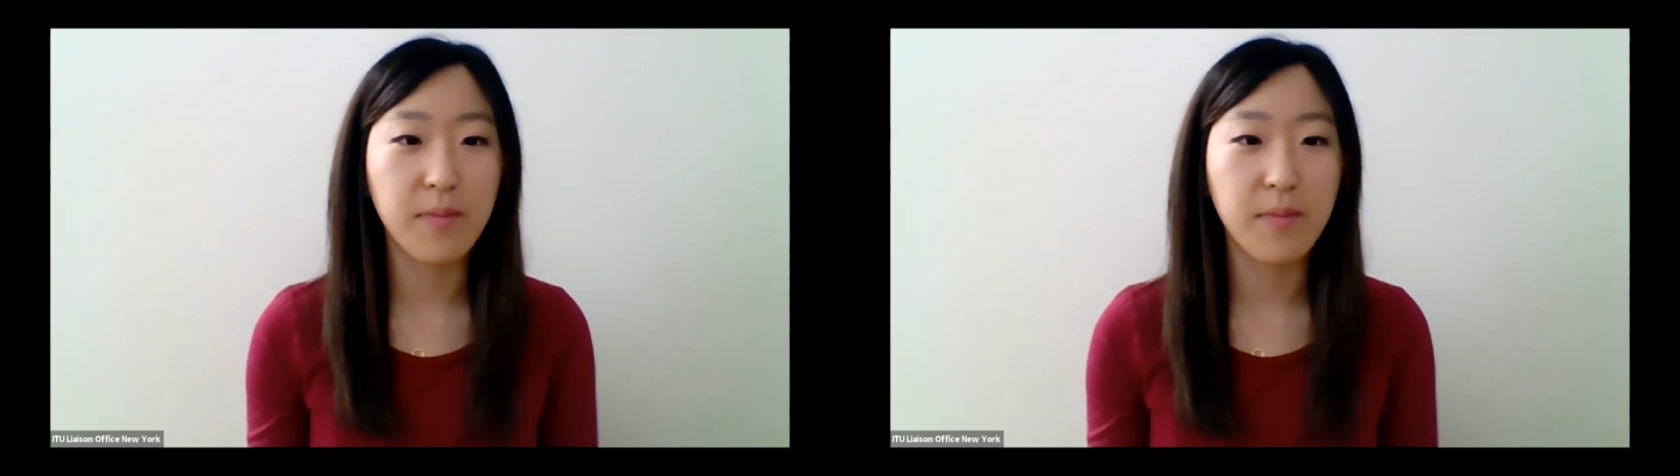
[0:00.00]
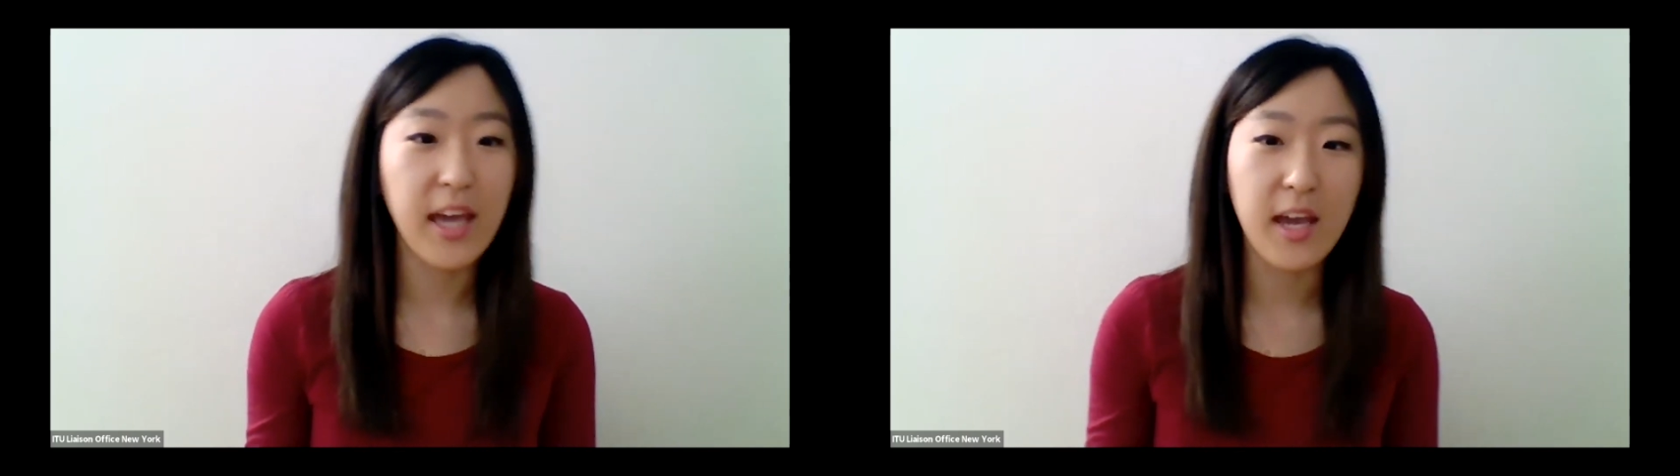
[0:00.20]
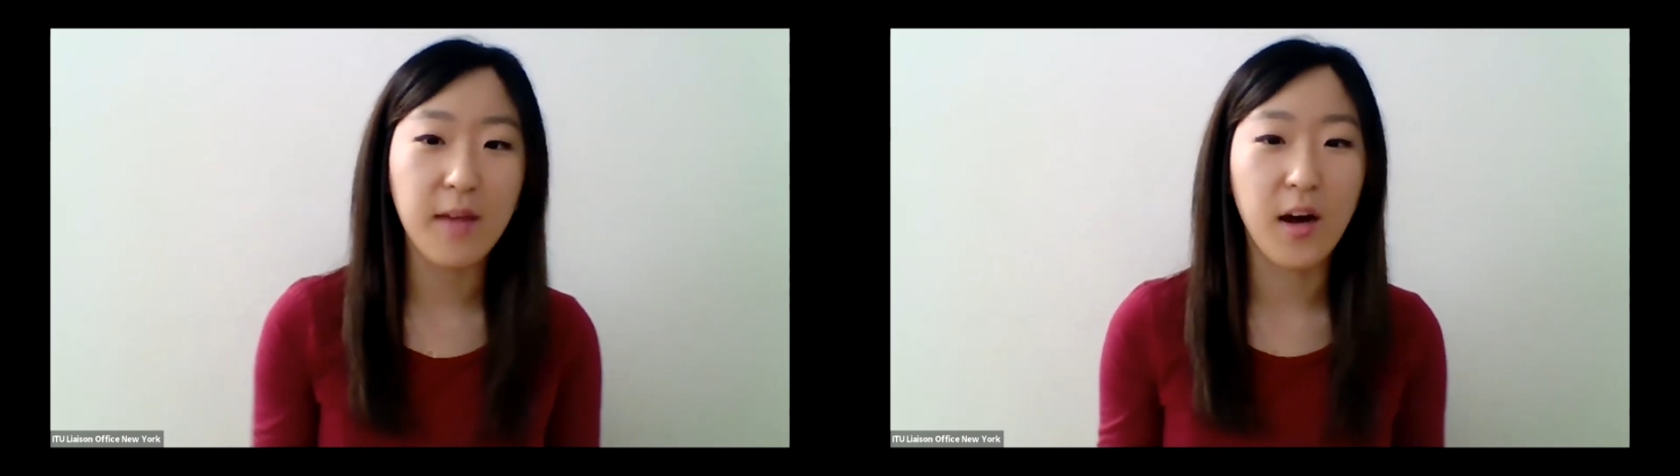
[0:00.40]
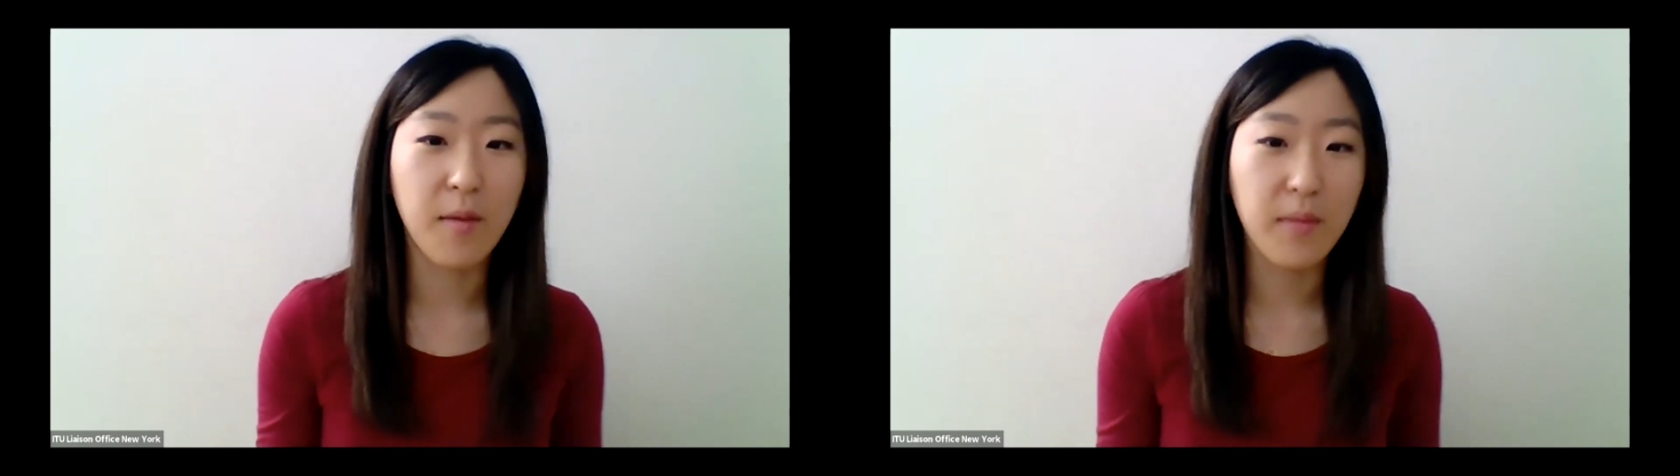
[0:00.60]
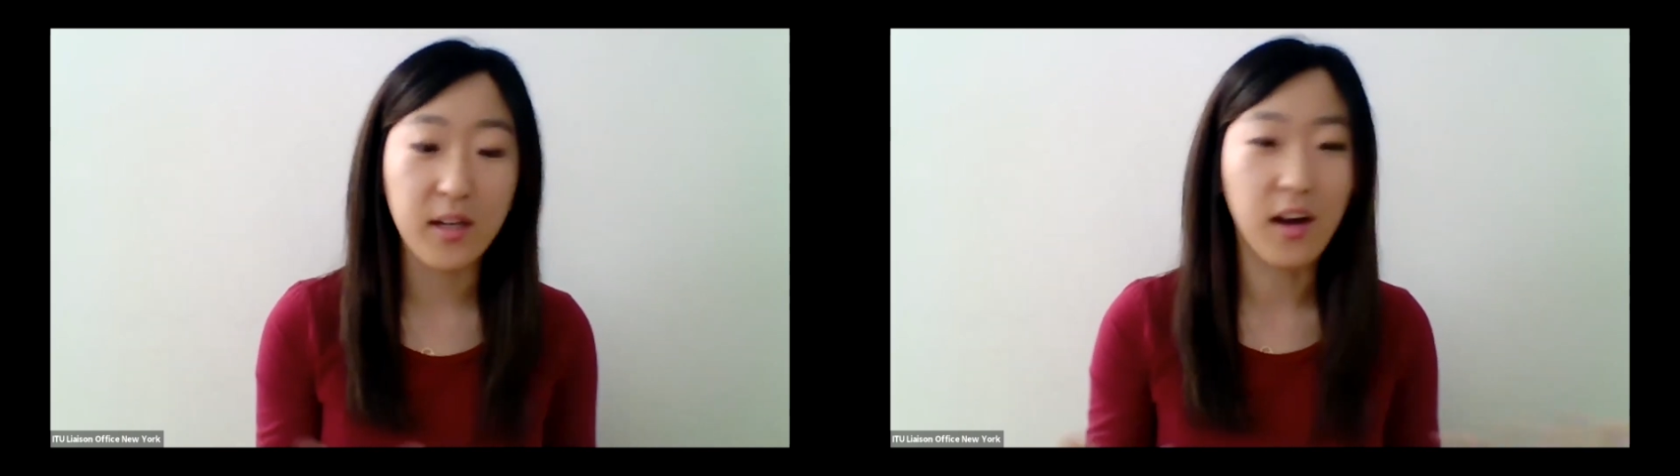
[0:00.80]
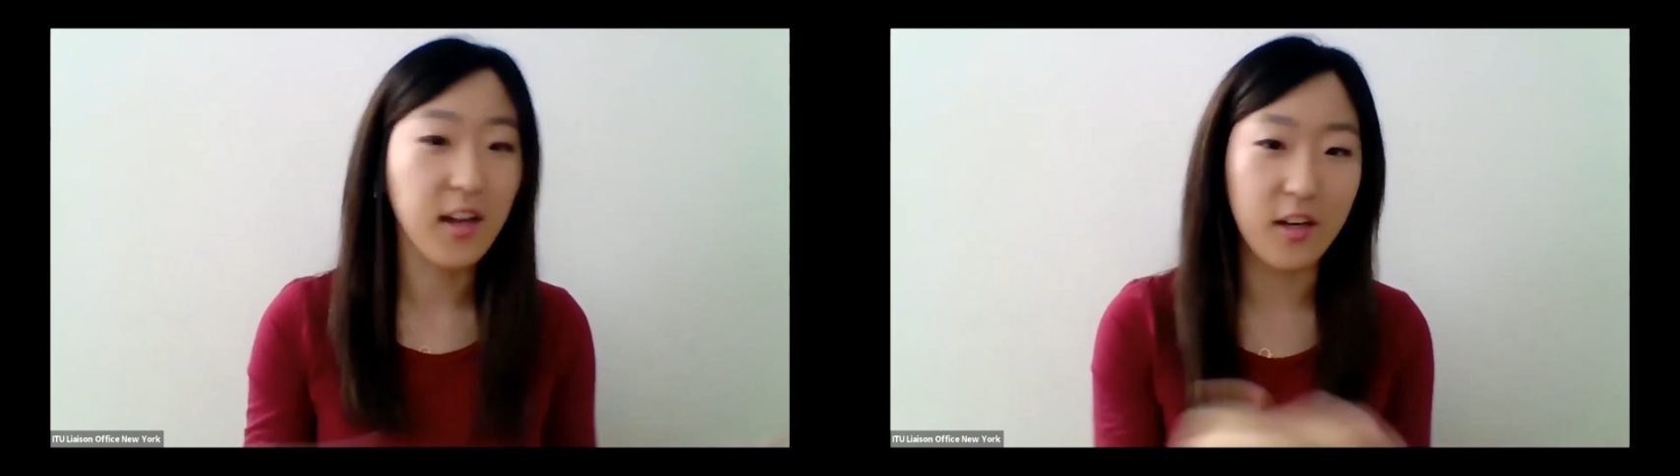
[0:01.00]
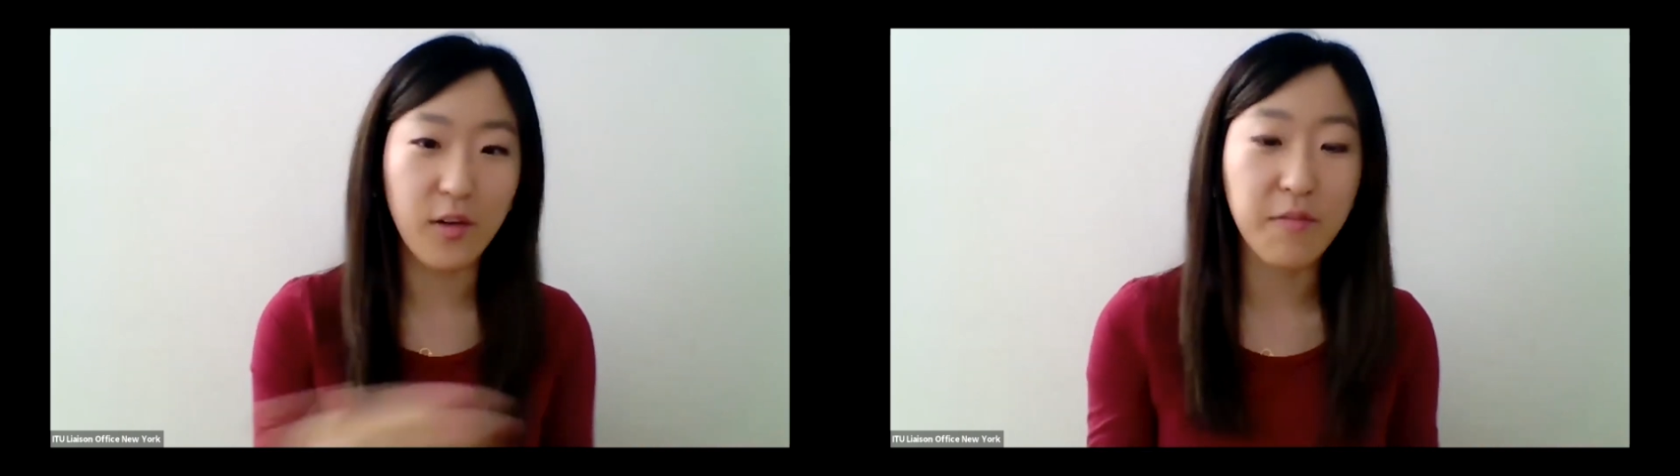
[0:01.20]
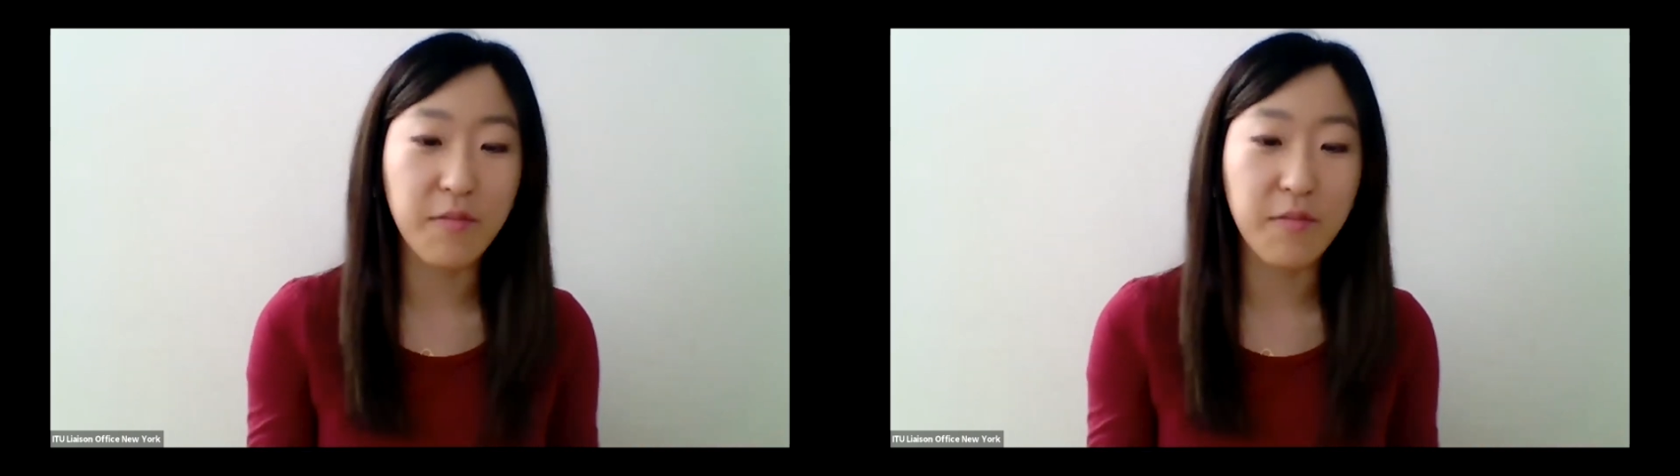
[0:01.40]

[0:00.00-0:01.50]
became, a